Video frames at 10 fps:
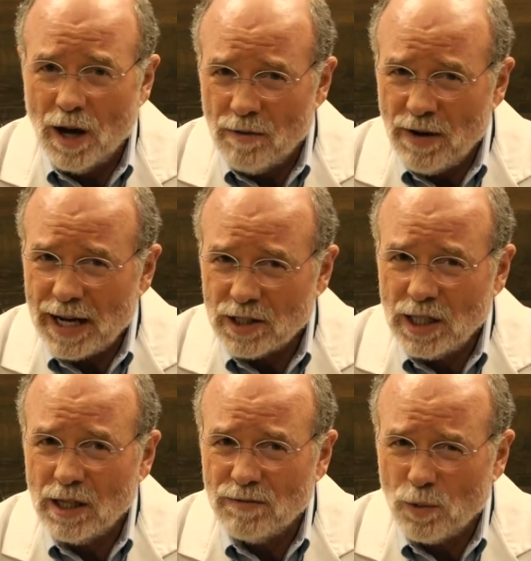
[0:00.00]
A
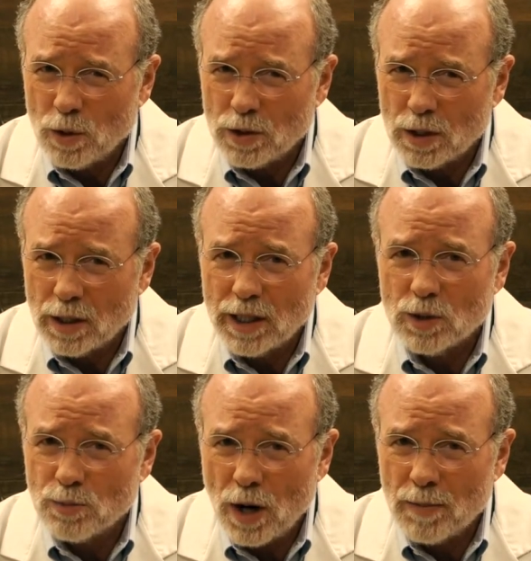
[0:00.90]
vaccine, unfortunately, is
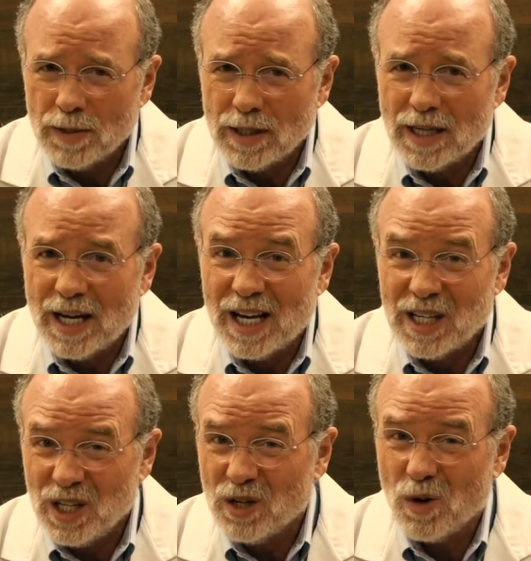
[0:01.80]
probably a
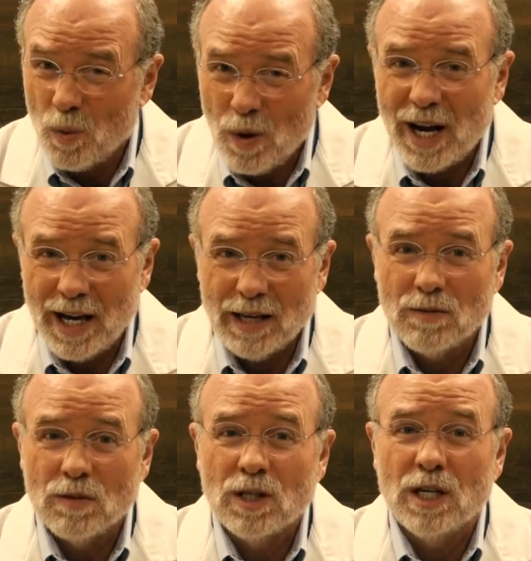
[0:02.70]
year away,
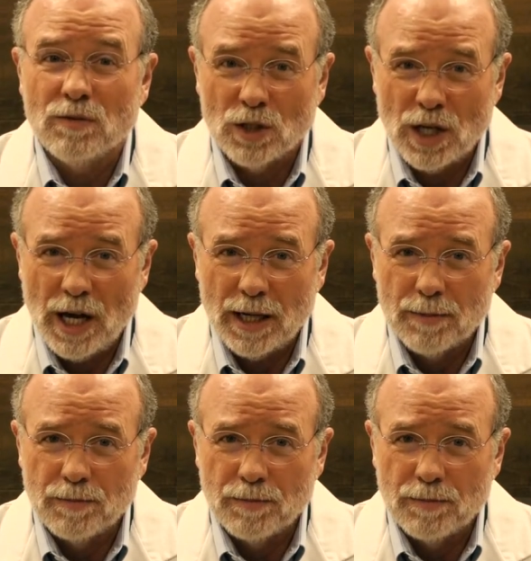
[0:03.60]
give or take.